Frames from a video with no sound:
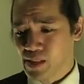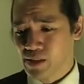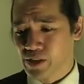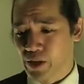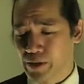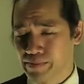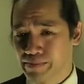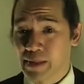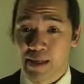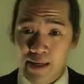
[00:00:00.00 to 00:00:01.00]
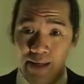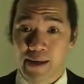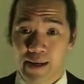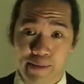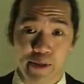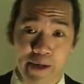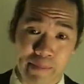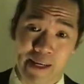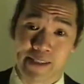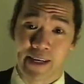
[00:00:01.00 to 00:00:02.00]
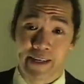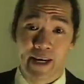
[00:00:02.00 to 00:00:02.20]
so I'm going to get back to that